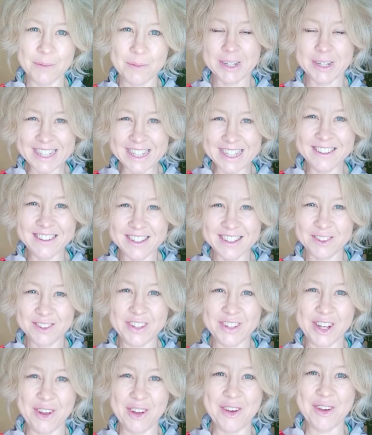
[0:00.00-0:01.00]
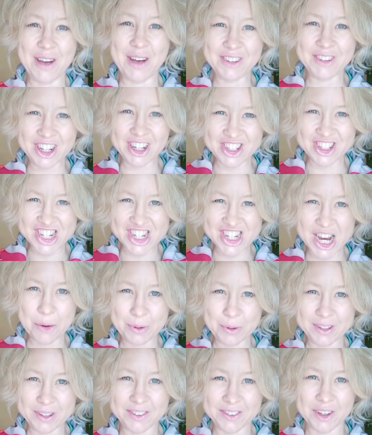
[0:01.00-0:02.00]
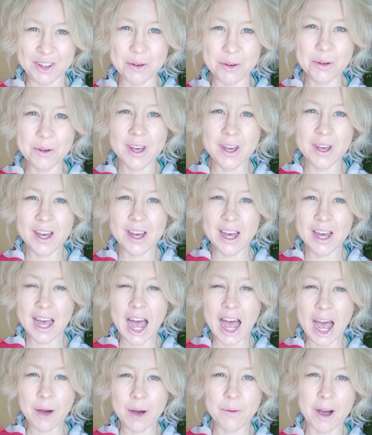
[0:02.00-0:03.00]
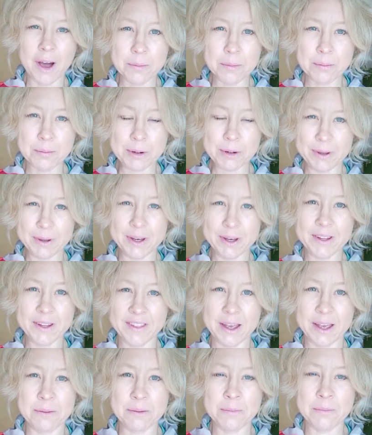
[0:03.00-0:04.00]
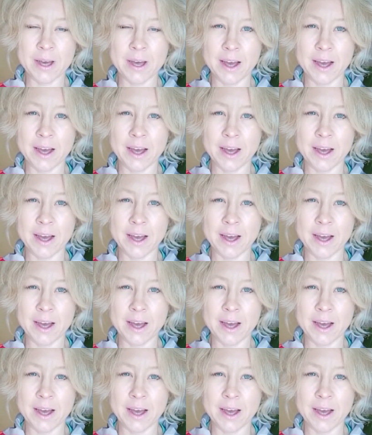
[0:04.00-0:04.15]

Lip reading: In this video, I'm going to share with you how I prepare them